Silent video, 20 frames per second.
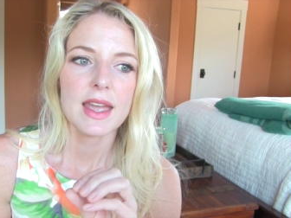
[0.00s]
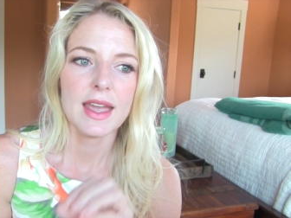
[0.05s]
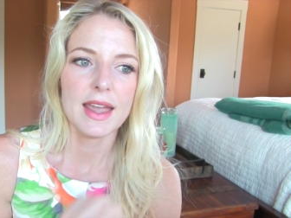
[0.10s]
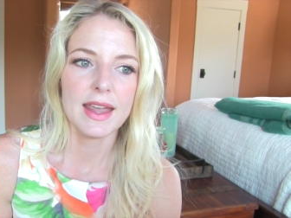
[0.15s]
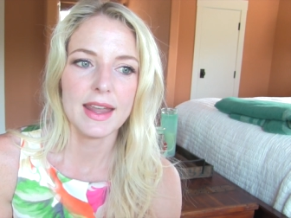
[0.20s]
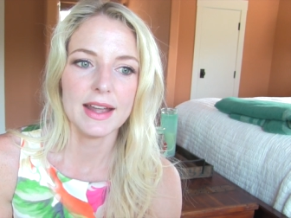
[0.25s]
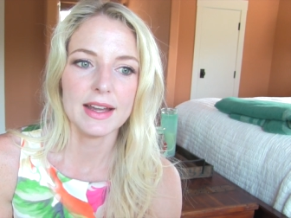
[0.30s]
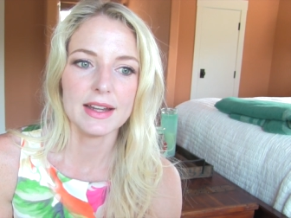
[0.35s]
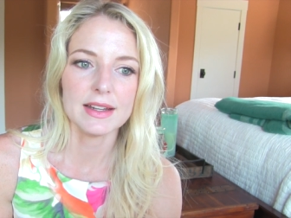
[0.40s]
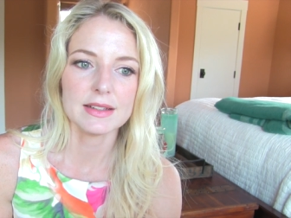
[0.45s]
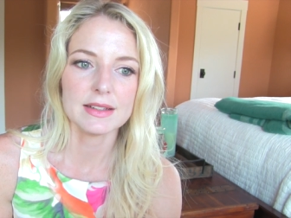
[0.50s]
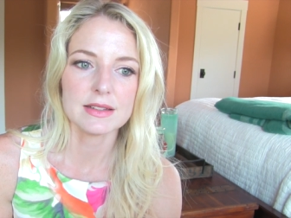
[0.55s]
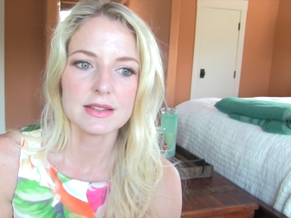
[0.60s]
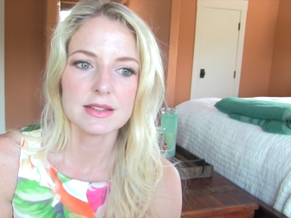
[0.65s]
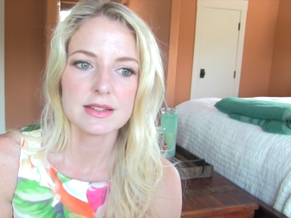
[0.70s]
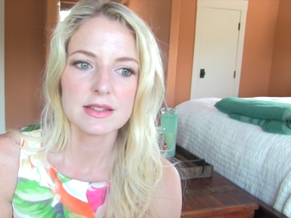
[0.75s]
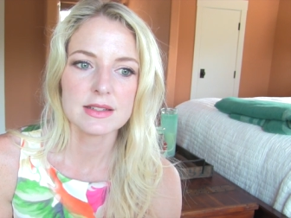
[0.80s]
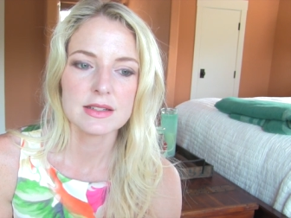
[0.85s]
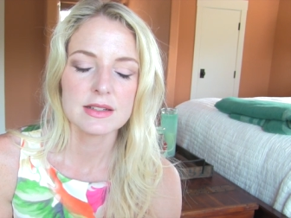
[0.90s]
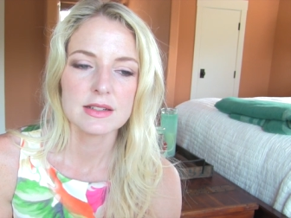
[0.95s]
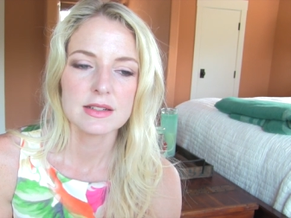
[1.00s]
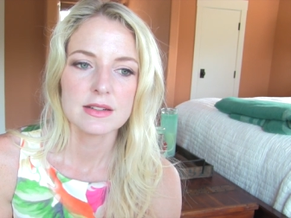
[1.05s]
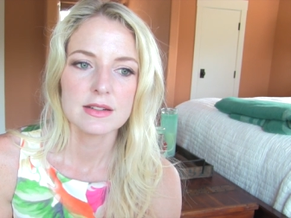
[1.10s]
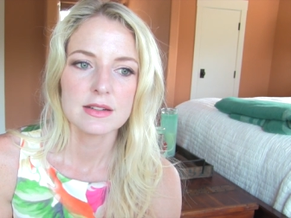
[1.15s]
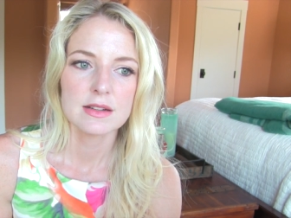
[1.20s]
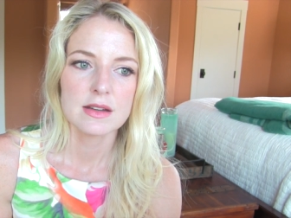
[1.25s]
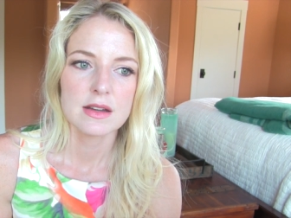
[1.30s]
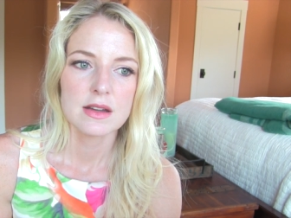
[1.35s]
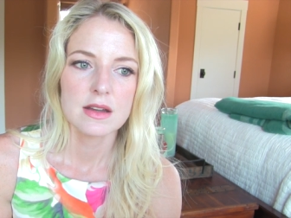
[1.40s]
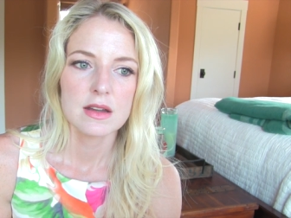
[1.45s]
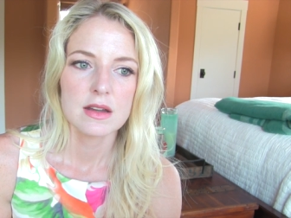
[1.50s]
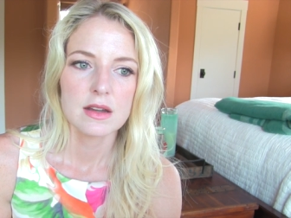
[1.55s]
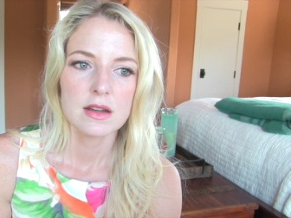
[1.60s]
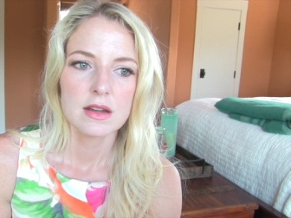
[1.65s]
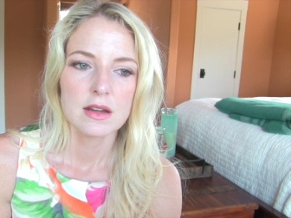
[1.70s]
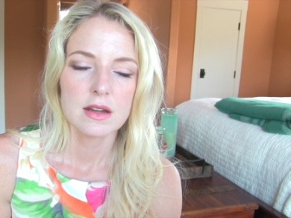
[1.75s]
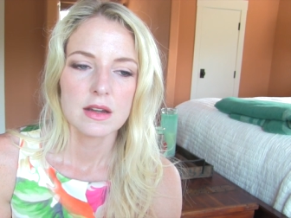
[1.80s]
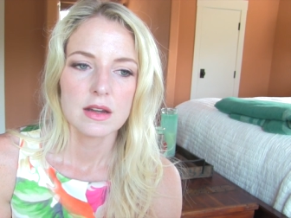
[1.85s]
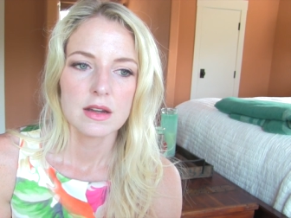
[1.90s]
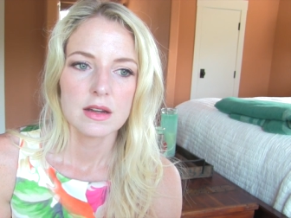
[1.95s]
And
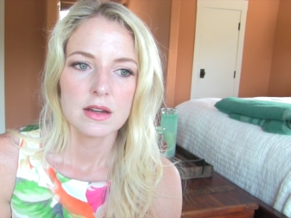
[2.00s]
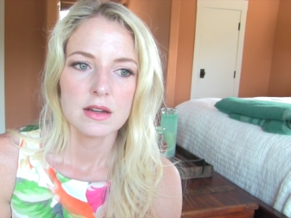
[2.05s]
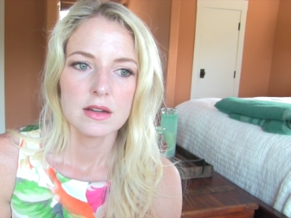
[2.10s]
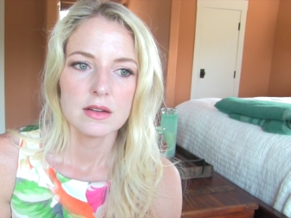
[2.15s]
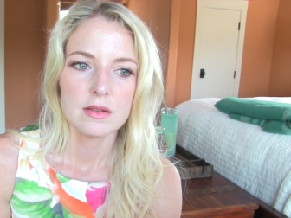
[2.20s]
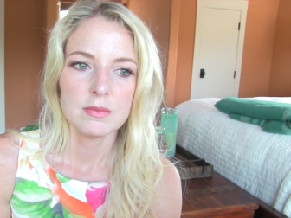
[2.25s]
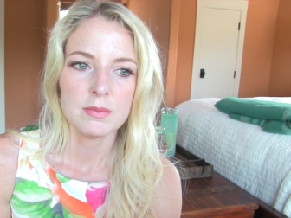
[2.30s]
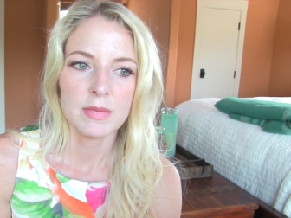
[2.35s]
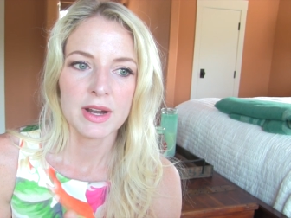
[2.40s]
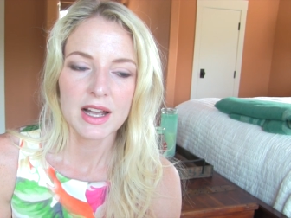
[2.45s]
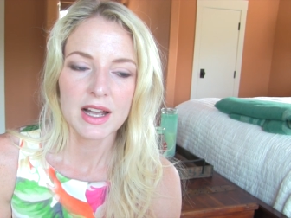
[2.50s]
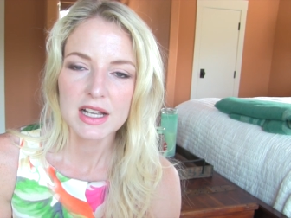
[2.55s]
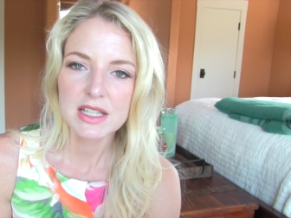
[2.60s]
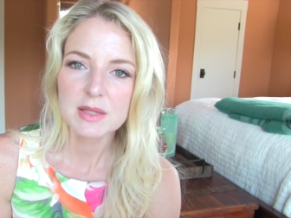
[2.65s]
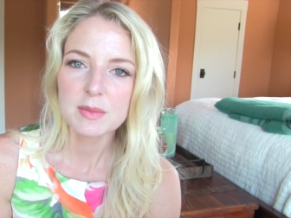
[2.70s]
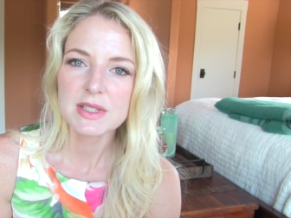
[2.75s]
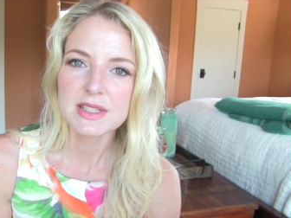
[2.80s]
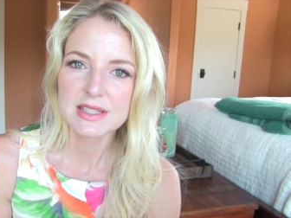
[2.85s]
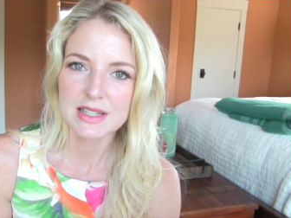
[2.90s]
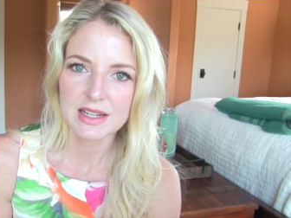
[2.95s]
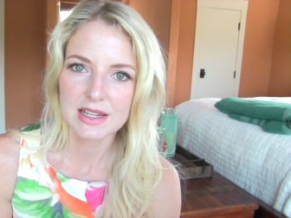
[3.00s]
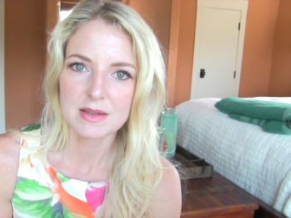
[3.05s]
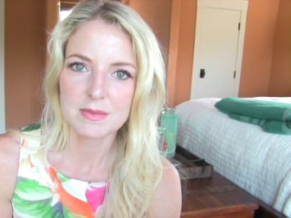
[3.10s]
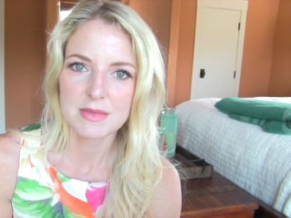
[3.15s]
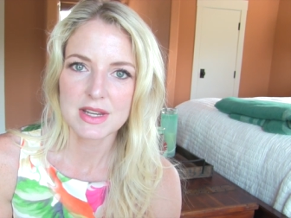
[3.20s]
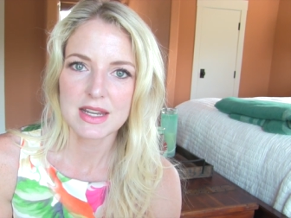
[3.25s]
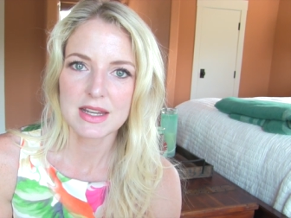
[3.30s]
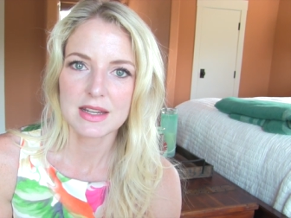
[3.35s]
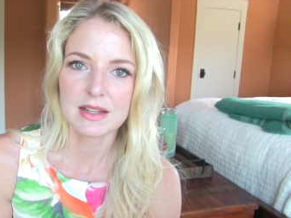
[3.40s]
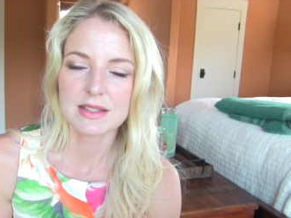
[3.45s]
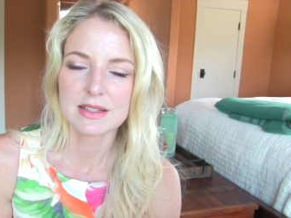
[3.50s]
my husband said to me,